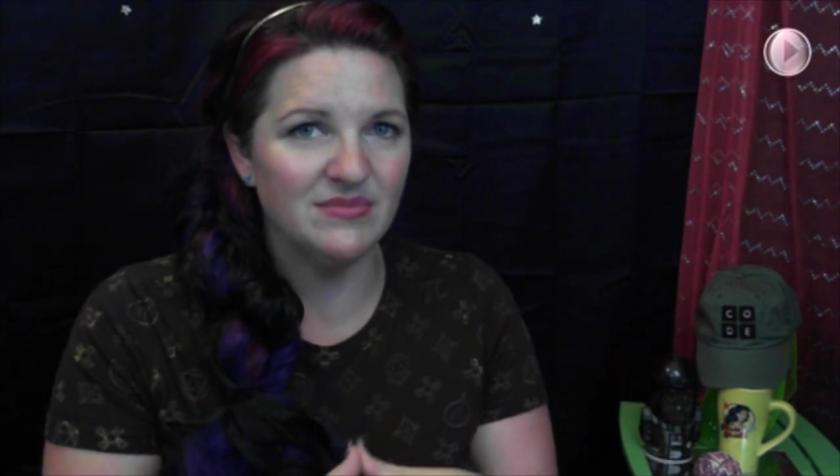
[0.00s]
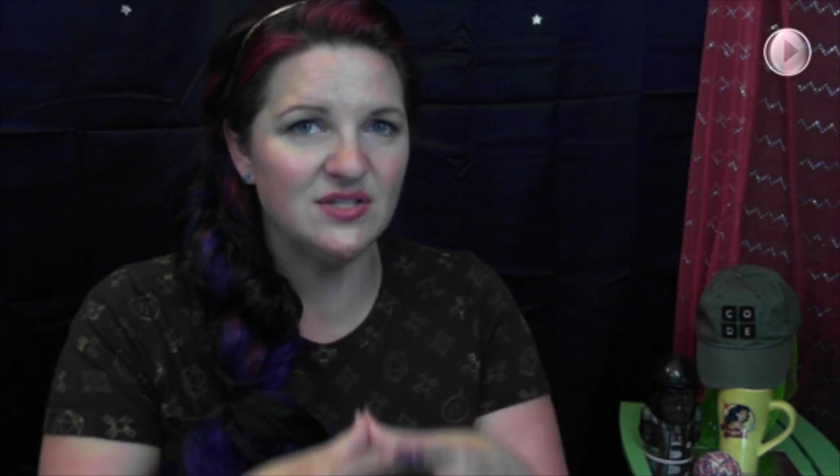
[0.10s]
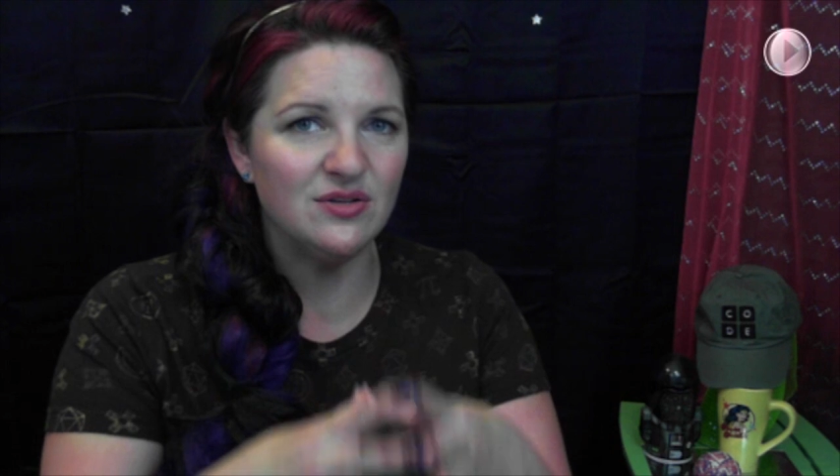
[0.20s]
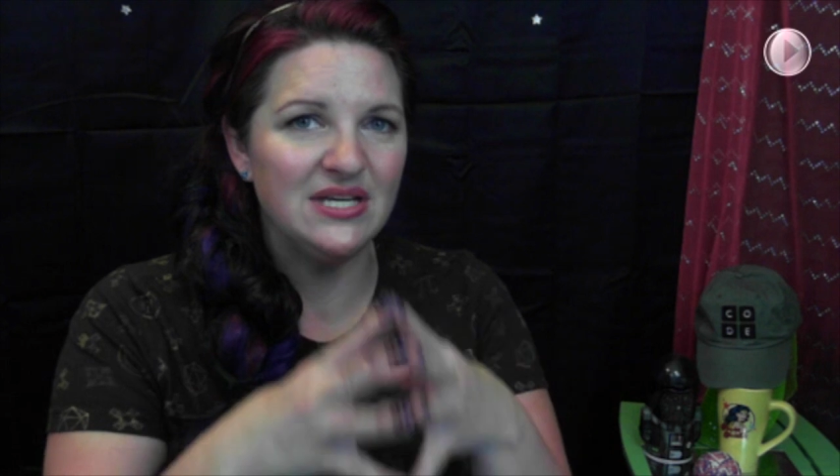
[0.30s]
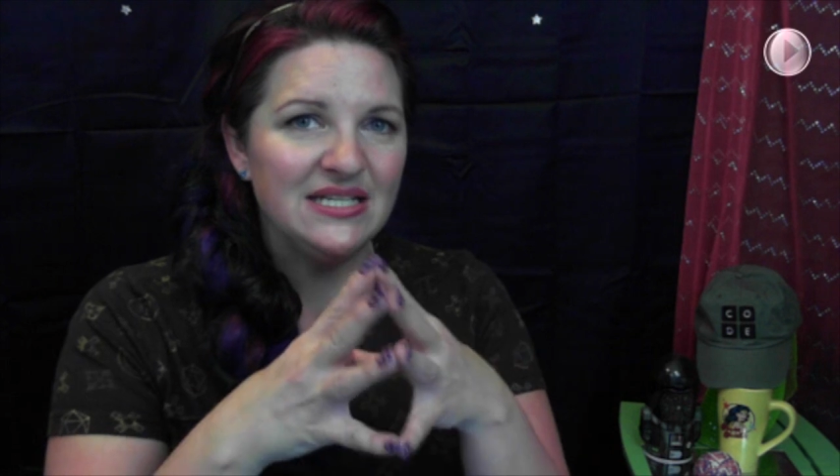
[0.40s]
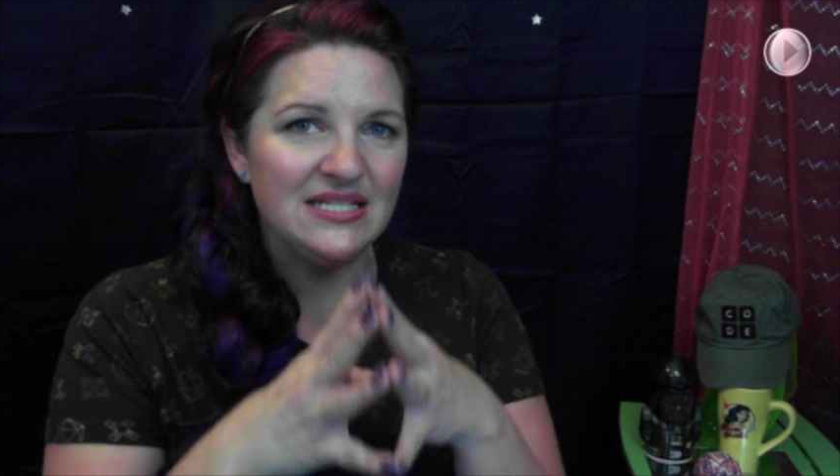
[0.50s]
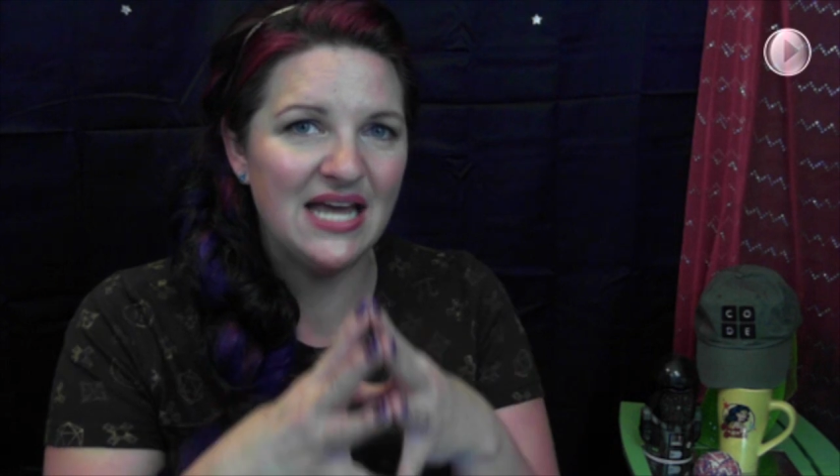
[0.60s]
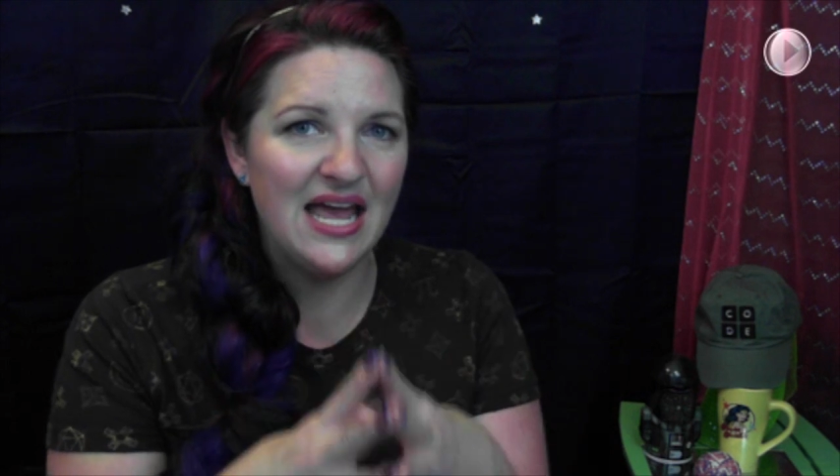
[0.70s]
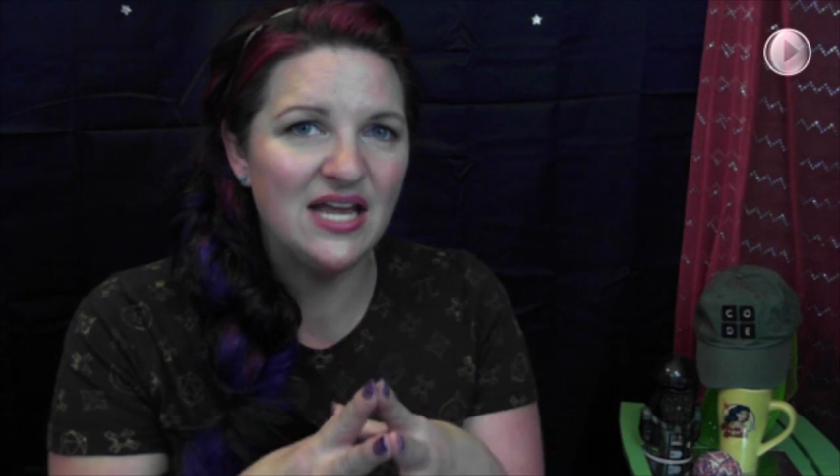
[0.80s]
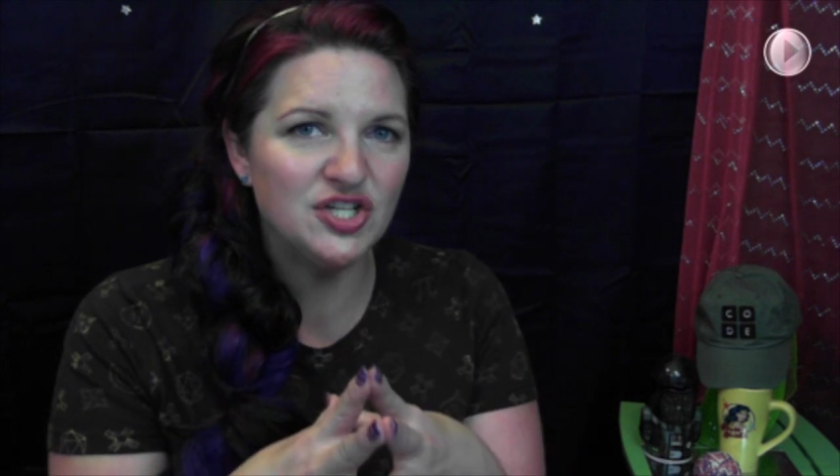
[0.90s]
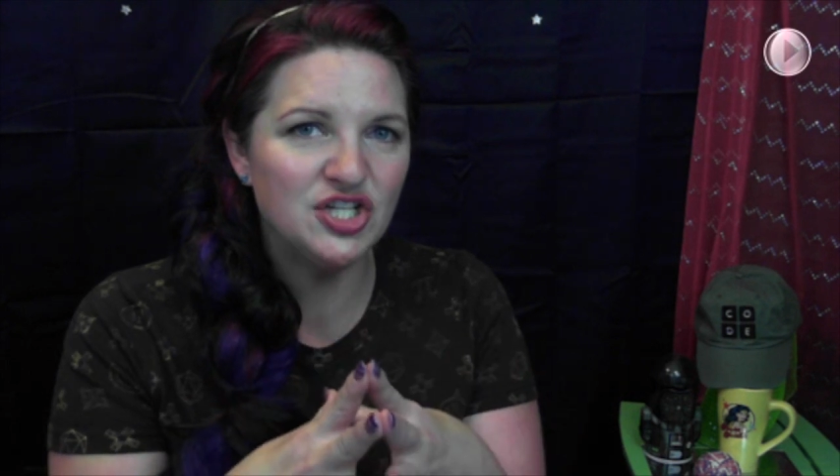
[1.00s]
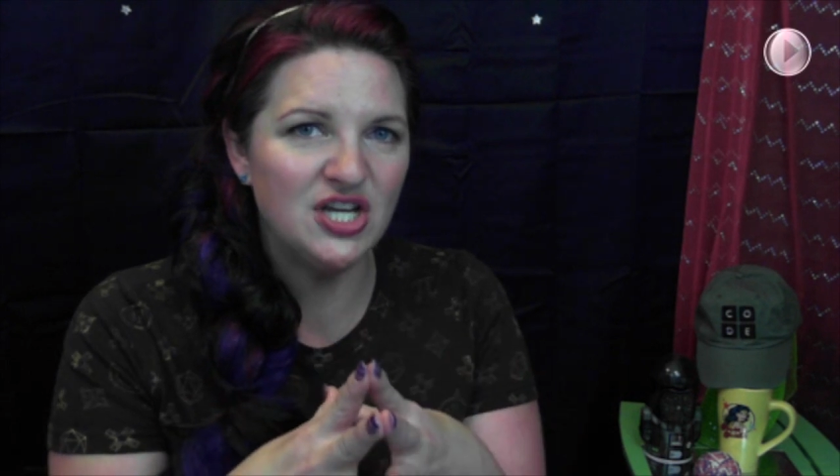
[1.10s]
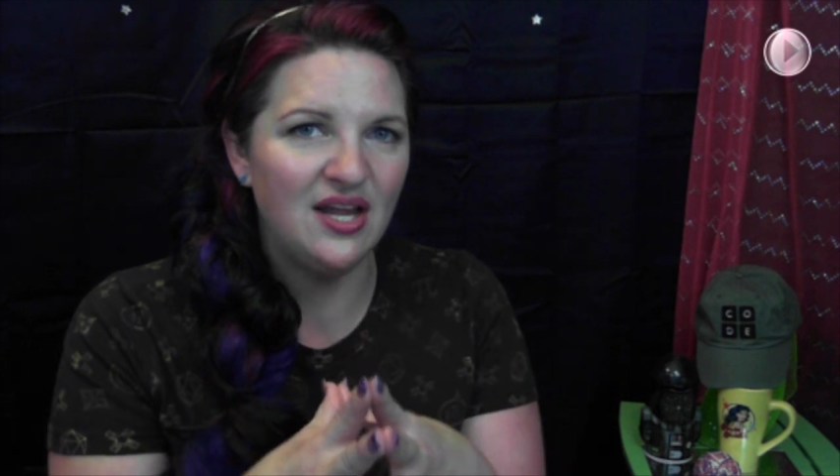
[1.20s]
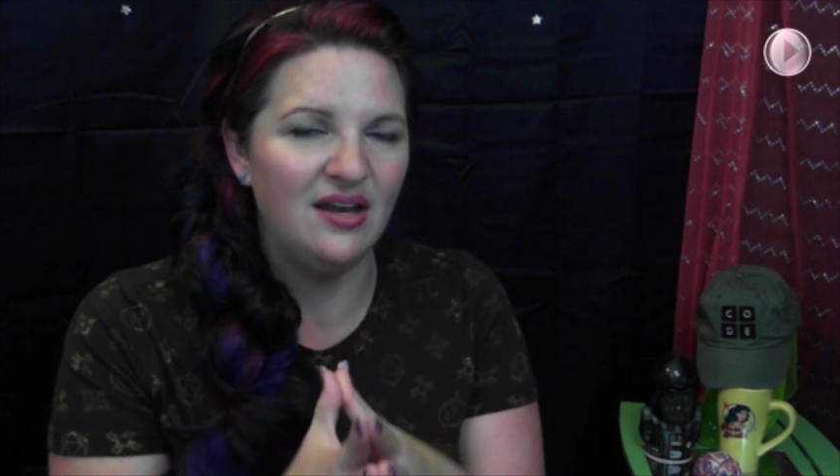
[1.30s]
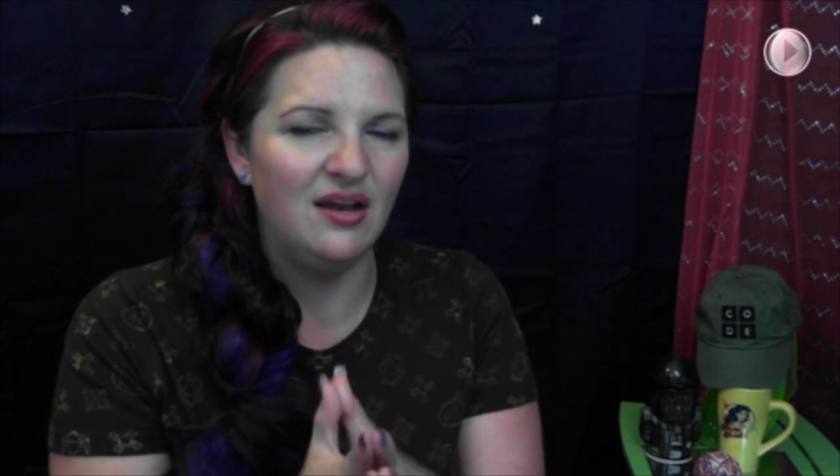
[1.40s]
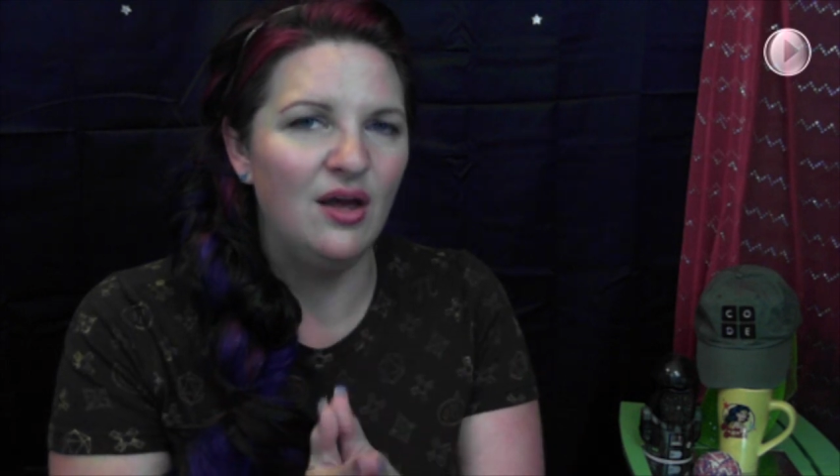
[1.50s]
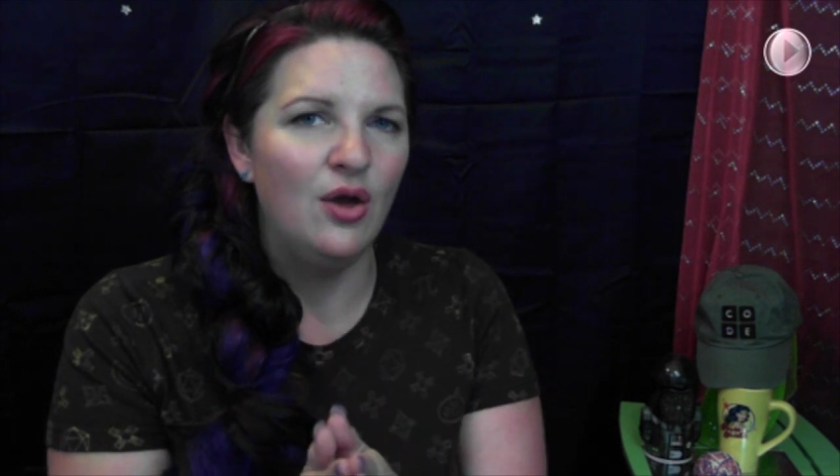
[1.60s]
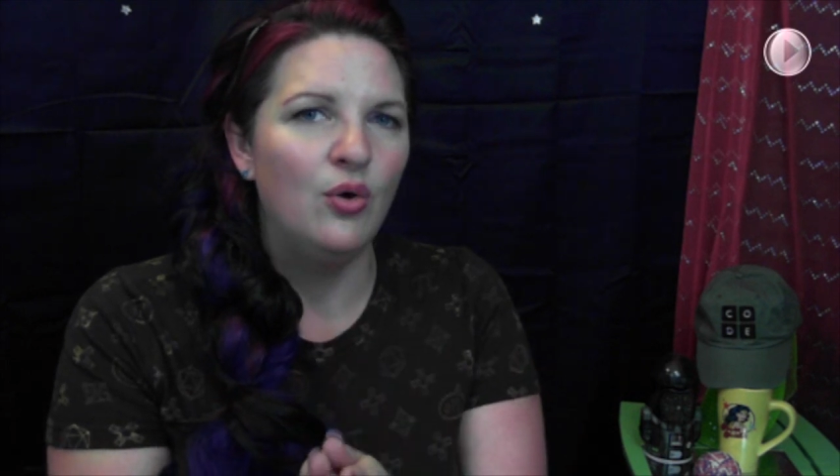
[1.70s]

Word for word: So the intention